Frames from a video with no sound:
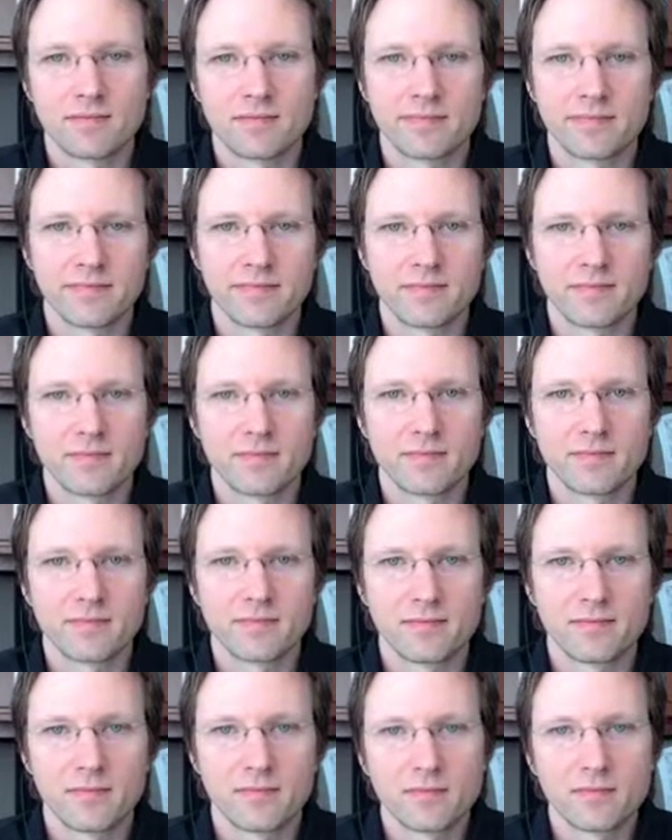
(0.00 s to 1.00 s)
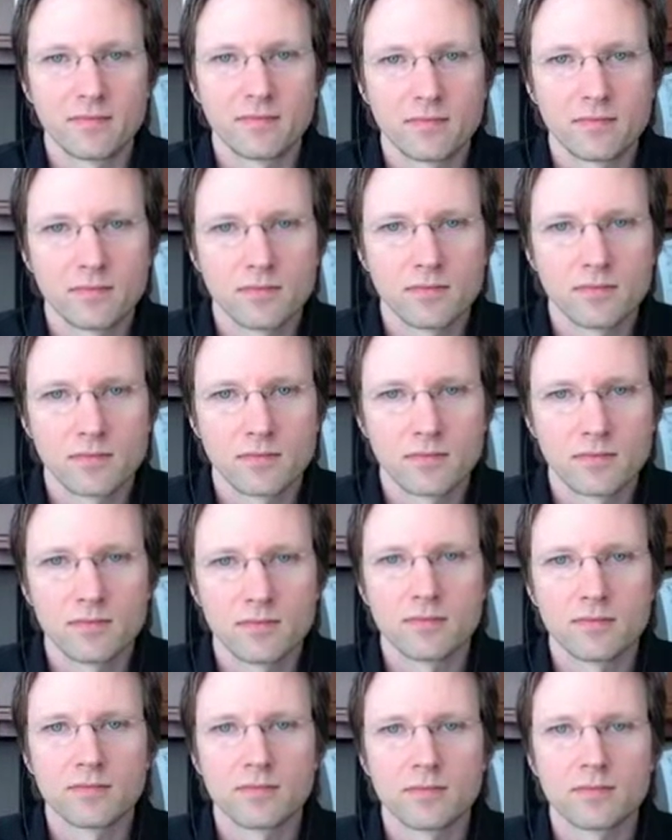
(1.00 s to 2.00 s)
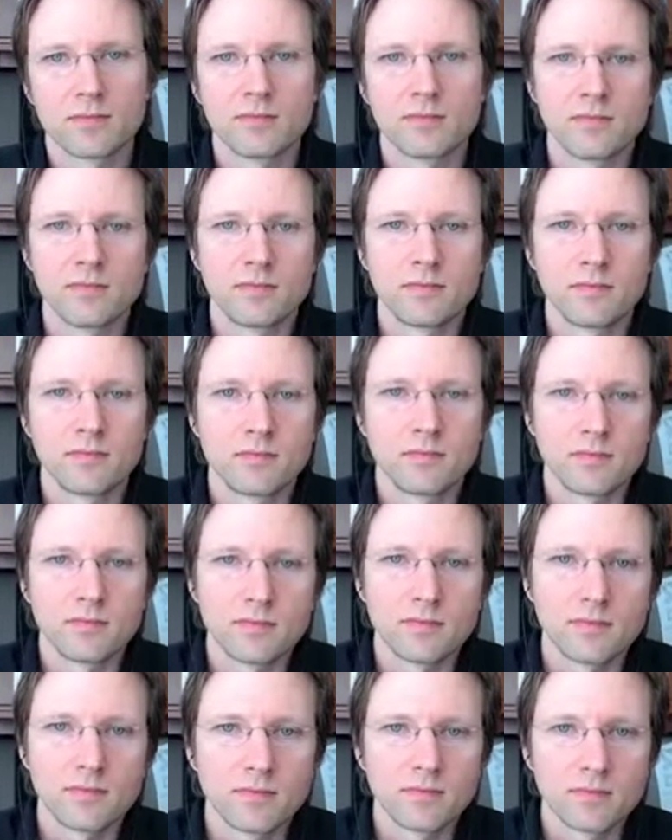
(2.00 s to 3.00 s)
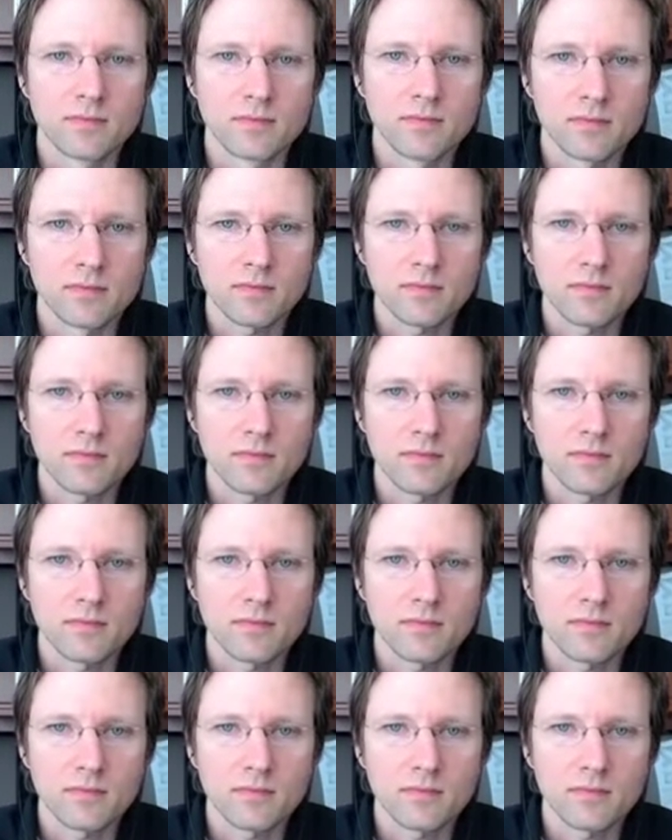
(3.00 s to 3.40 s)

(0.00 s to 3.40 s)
This person isn't speaking.